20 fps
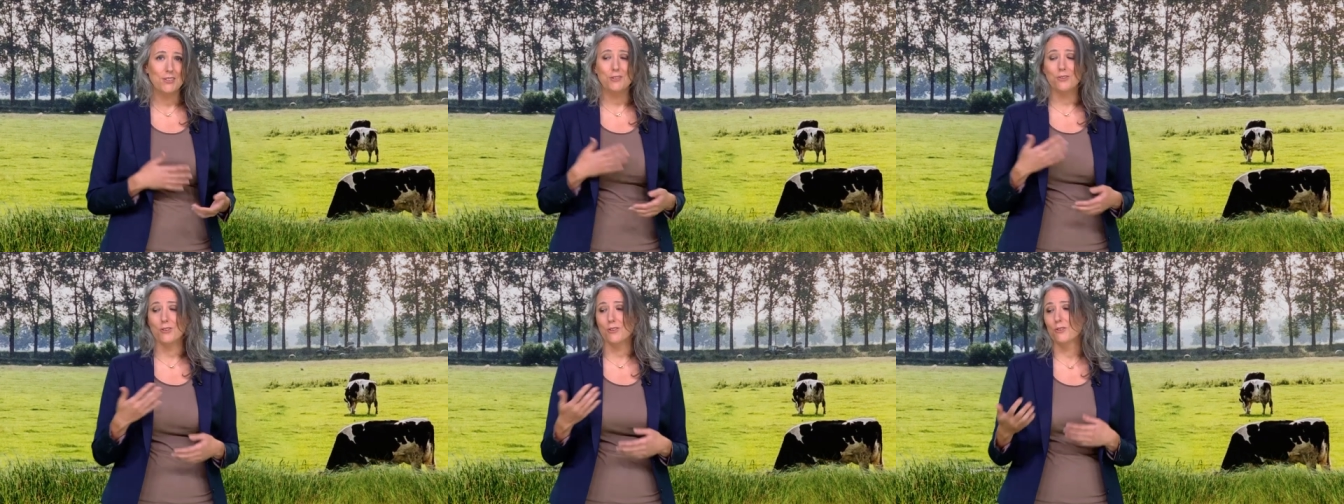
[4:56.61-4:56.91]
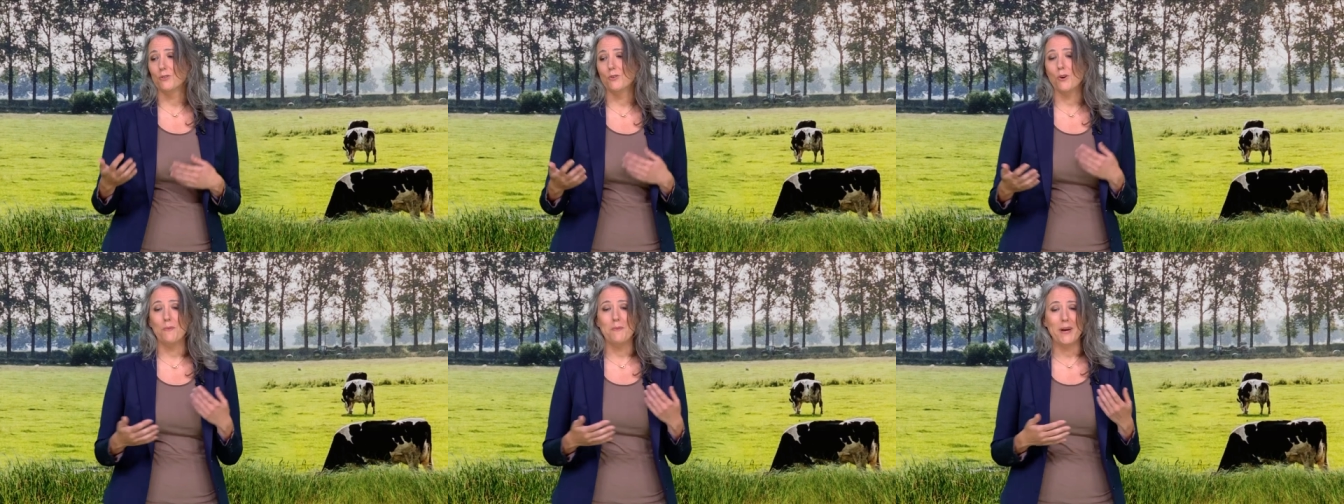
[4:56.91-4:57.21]
You can
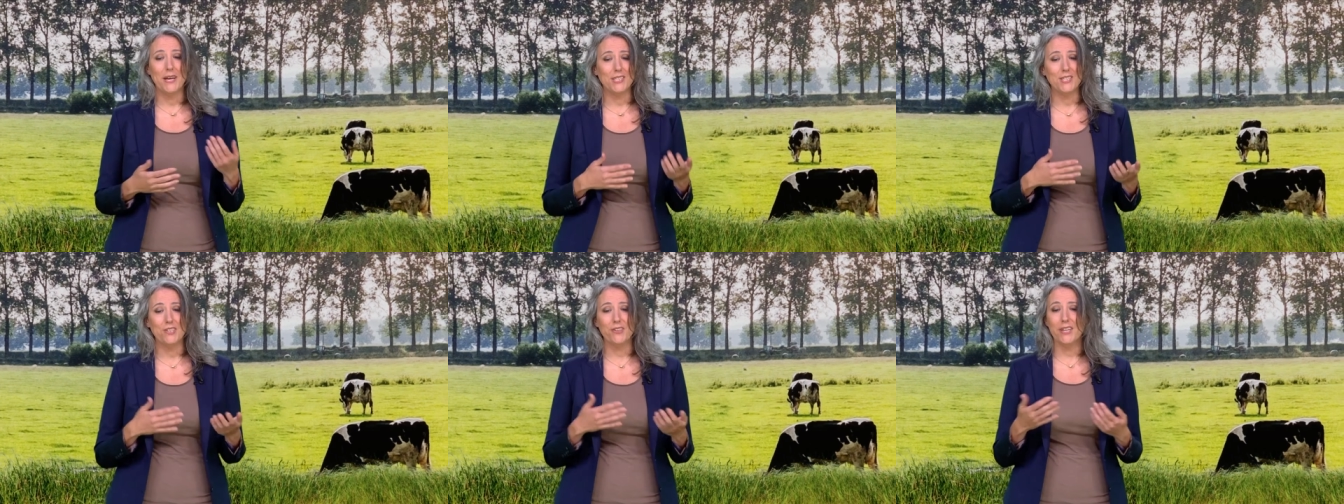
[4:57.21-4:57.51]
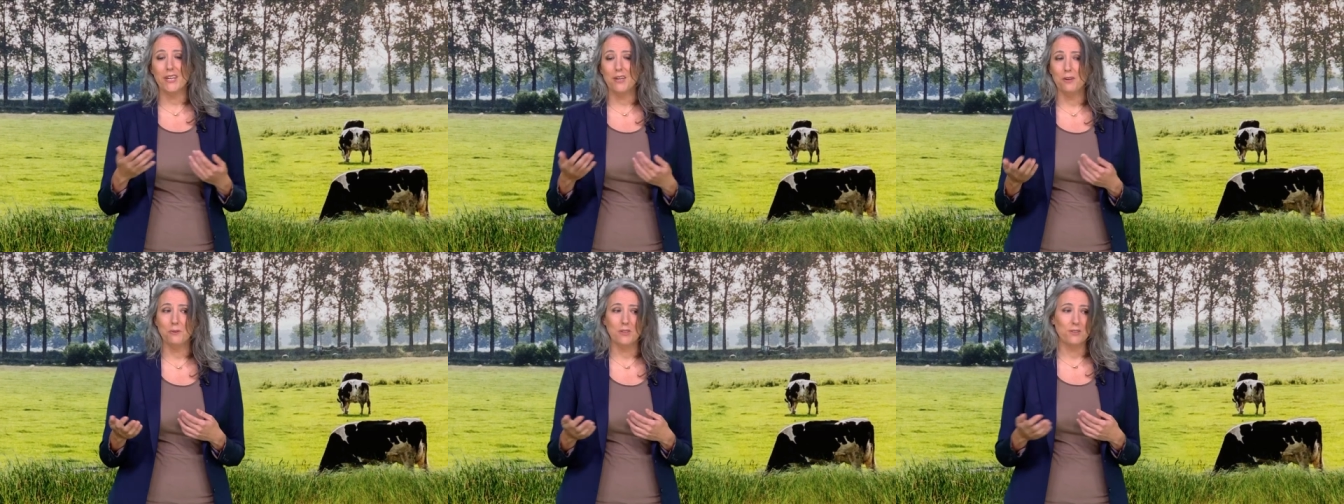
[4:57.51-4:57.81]
grow
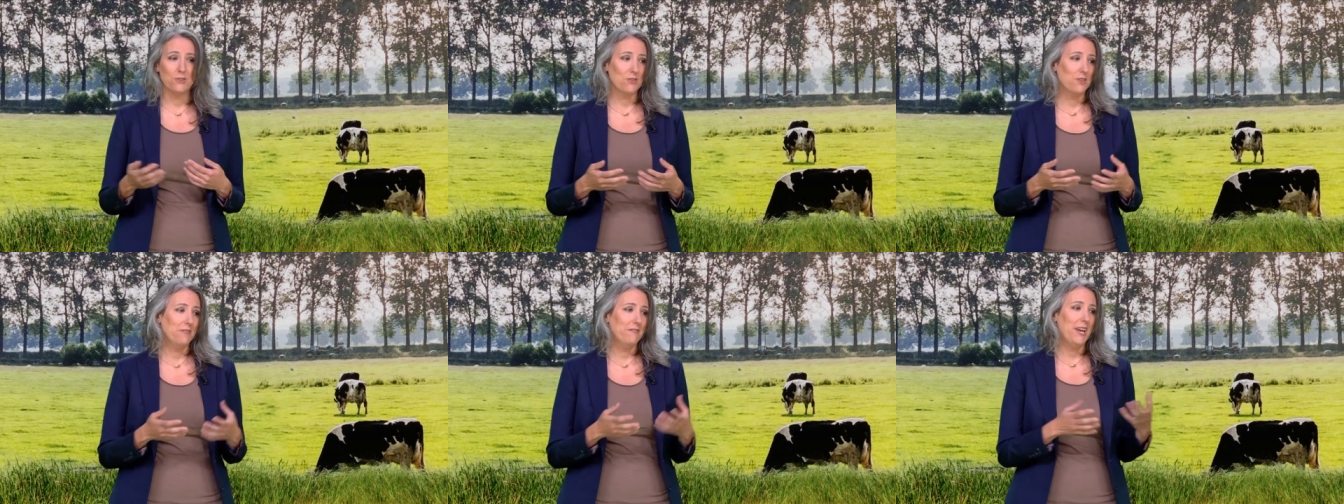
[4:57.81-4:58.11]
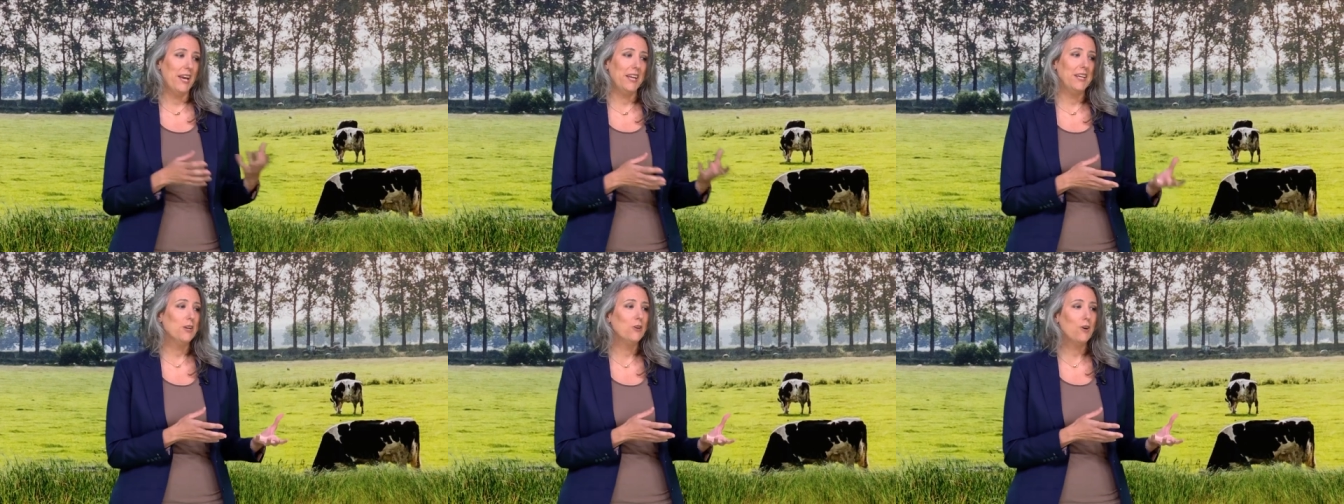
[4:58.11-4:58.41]
bacteria with sort of
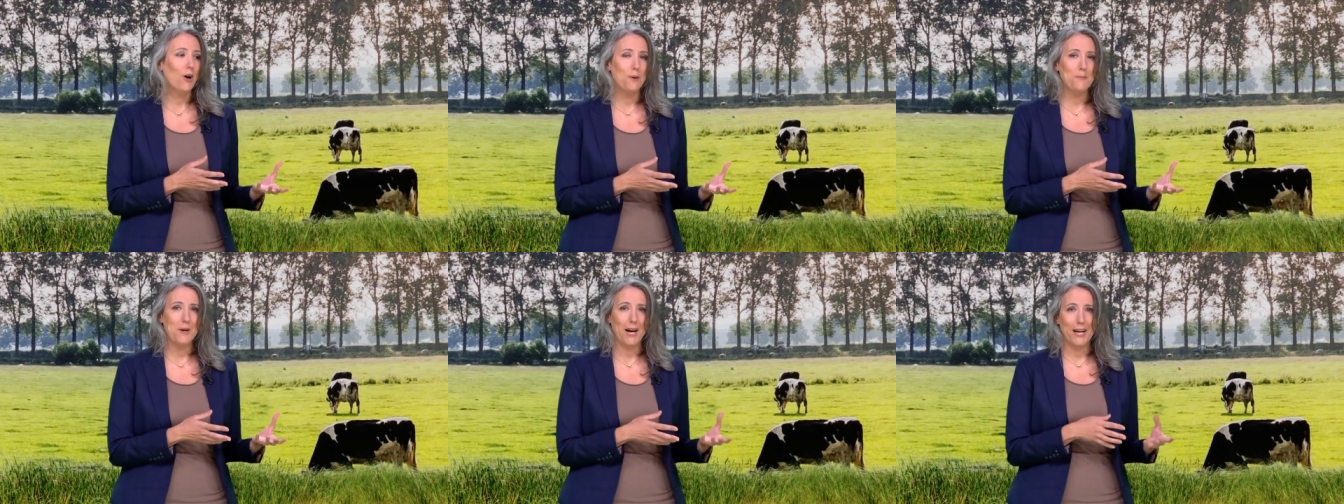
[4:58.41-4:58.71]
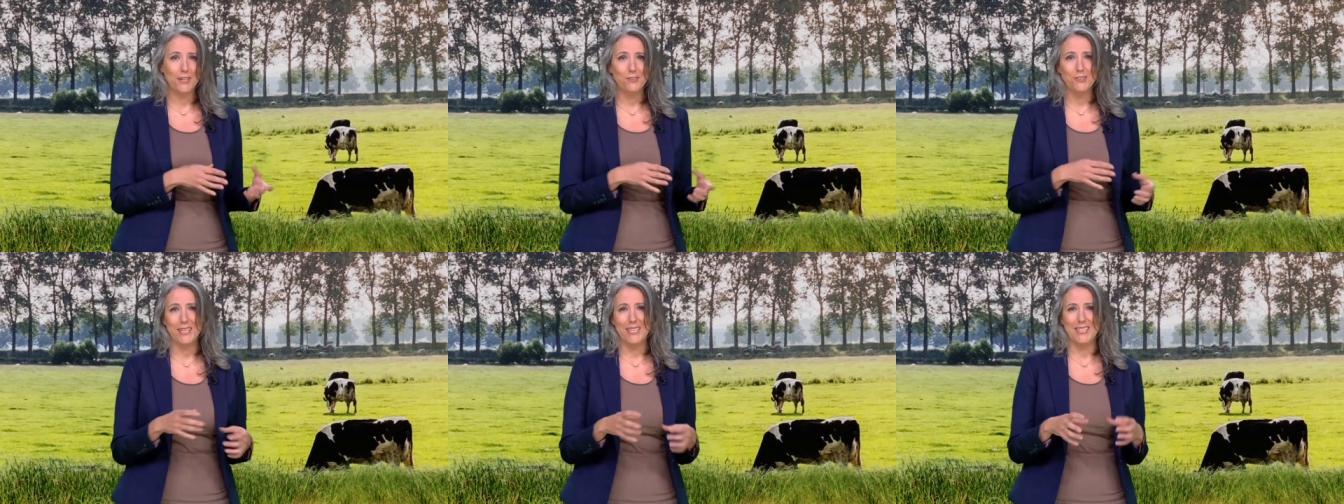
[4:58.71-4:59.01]
any
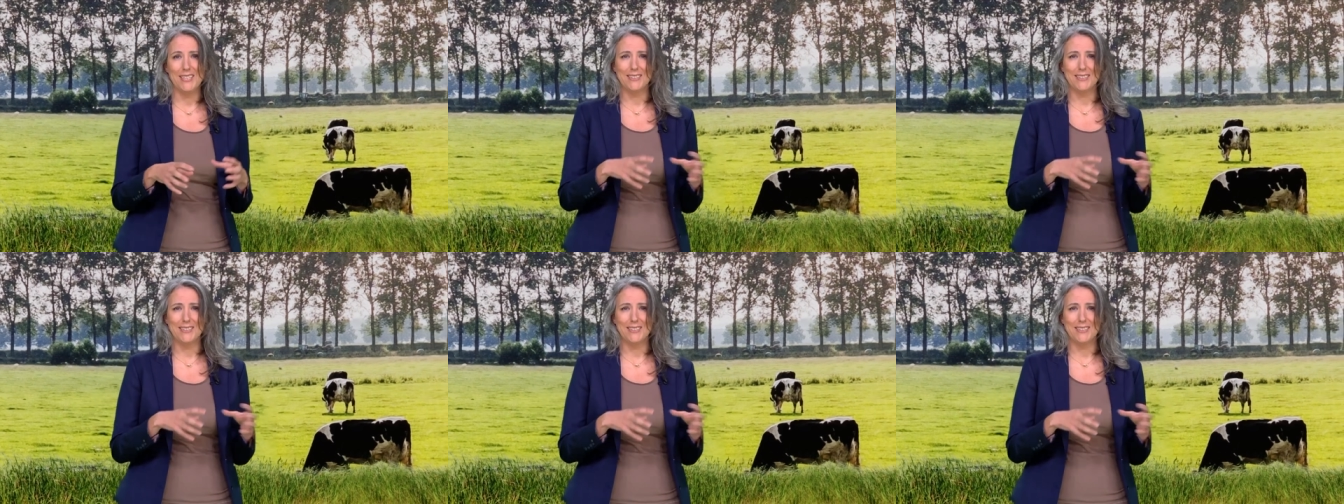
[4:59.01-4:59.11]
carbohydrate